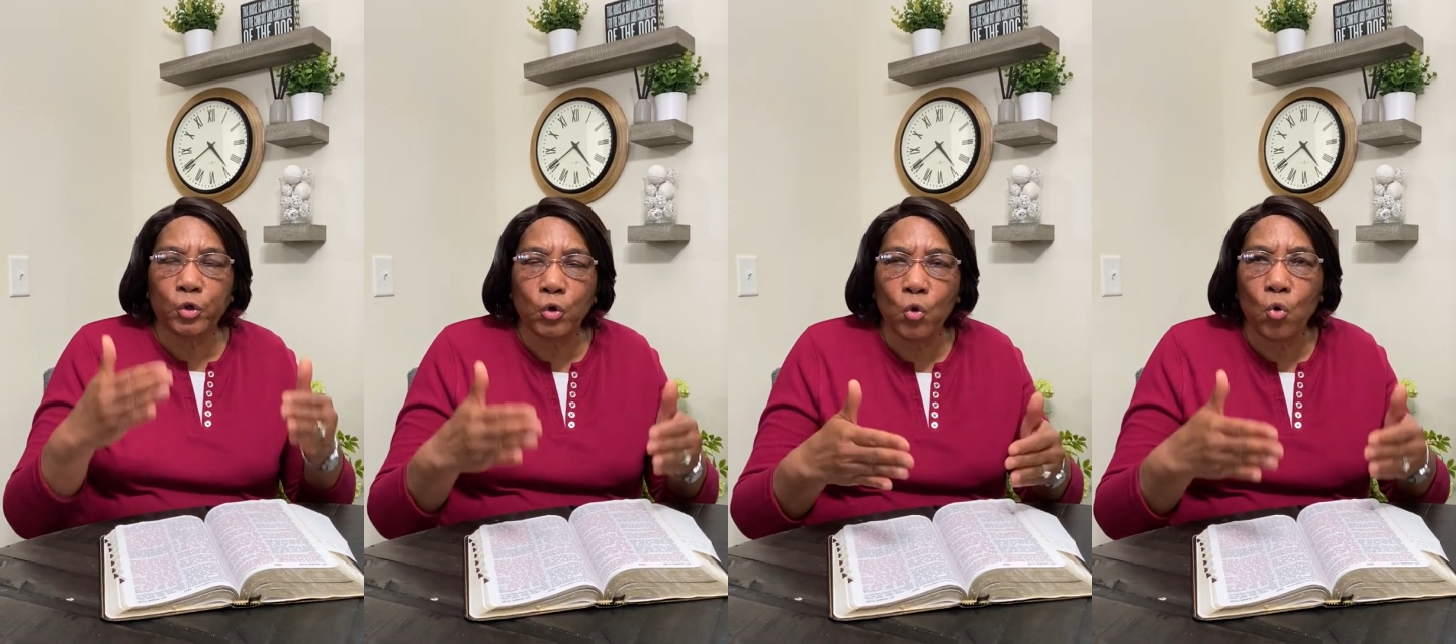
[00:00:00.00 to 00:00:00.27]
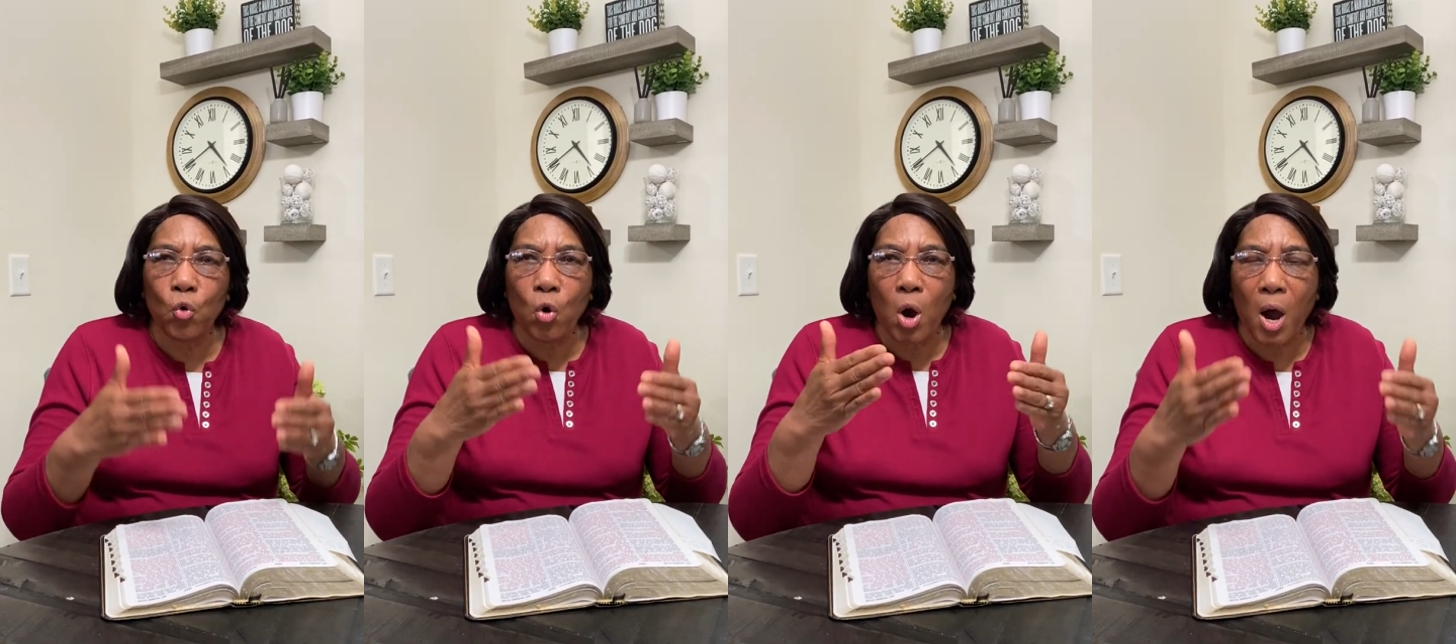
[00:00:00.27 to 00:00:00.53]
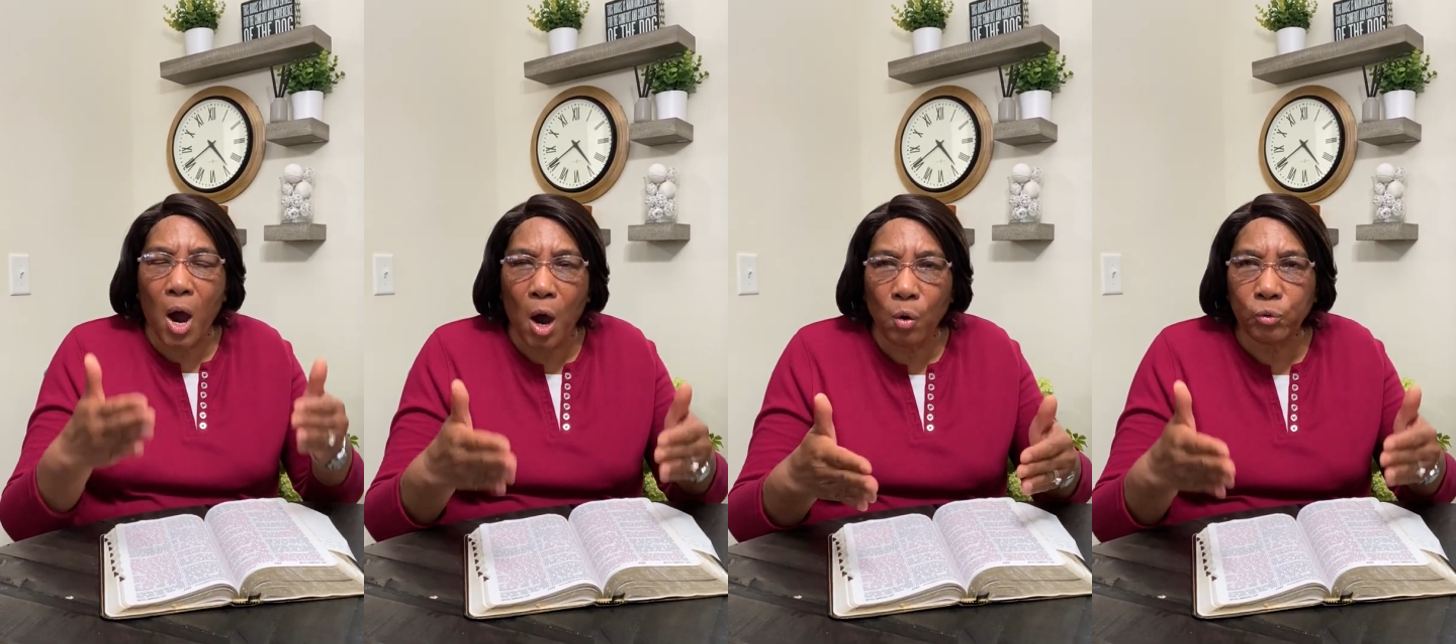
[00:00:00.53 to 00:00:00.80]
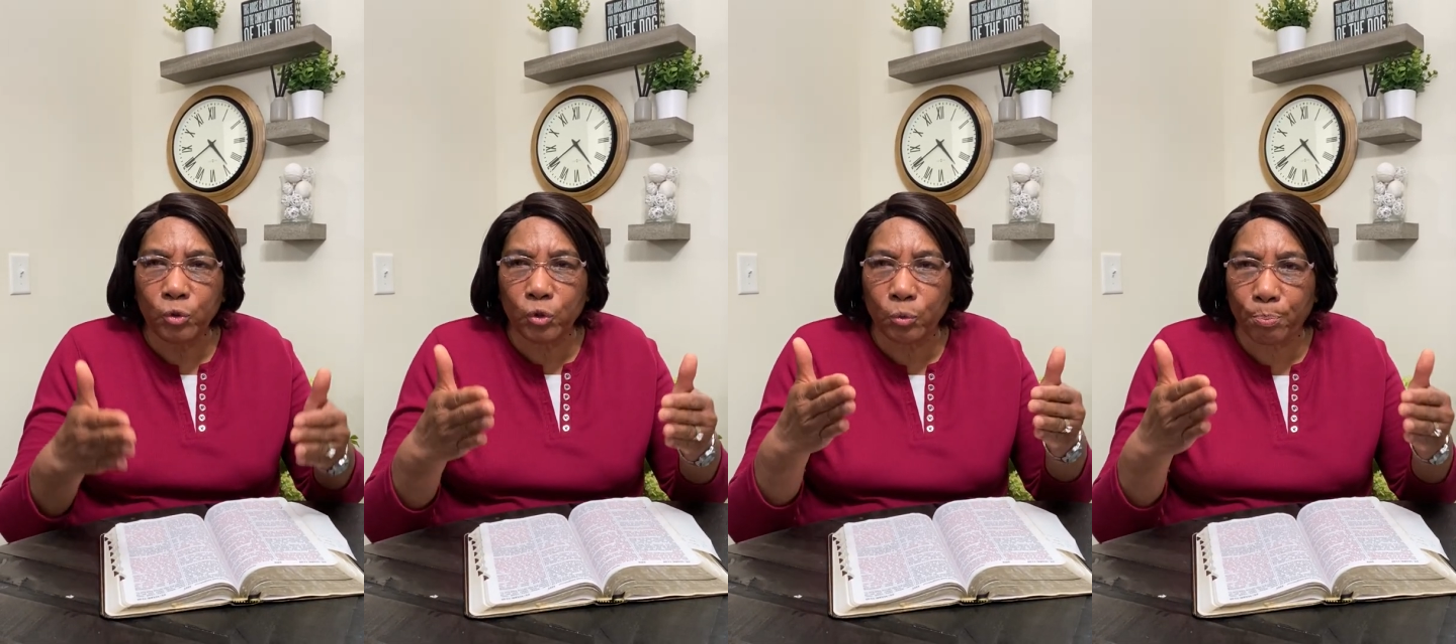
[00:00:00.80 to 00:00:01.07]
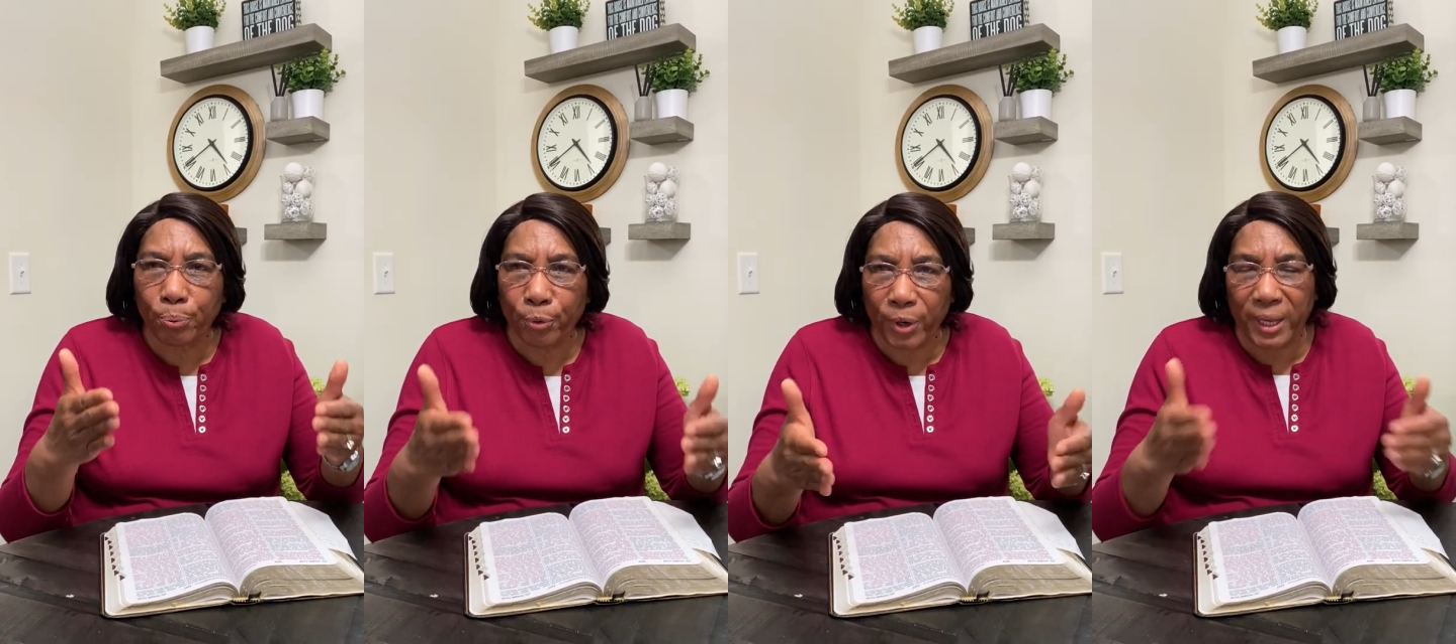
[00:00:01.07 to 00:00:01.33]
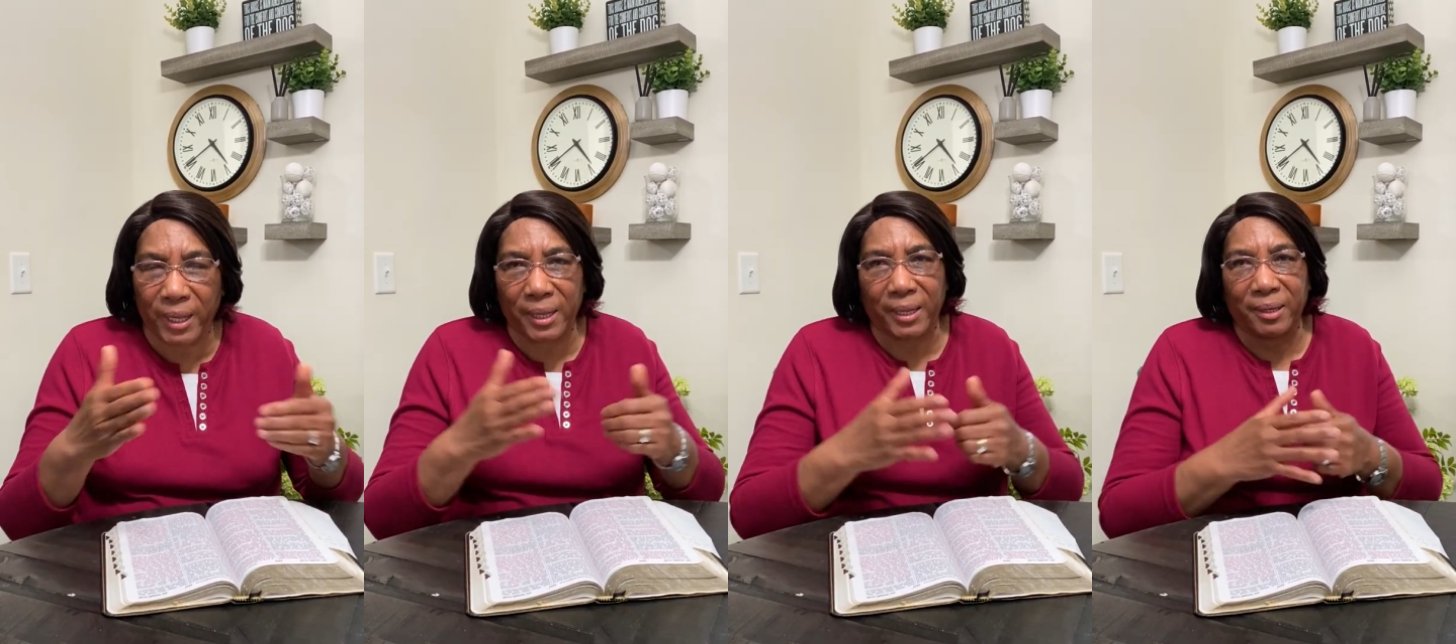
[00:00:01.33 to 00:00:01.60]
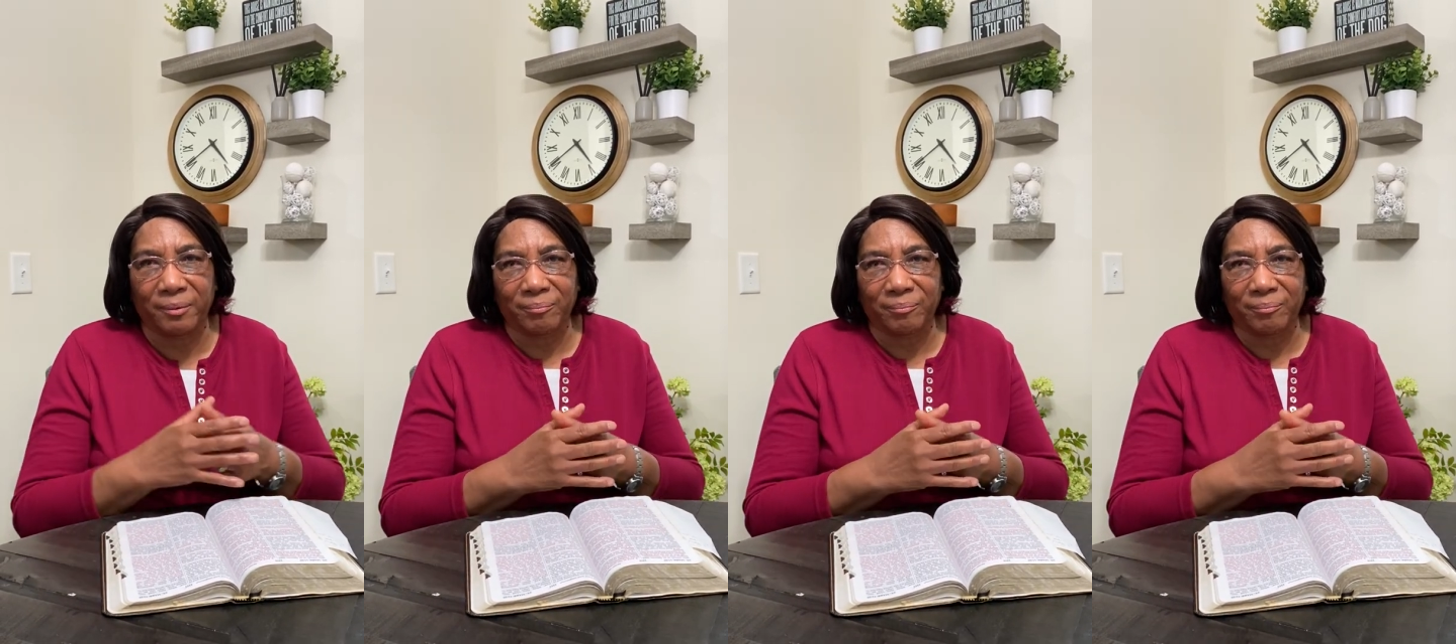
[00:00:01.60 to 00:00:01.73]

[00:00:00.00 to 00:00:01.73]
know how to pray.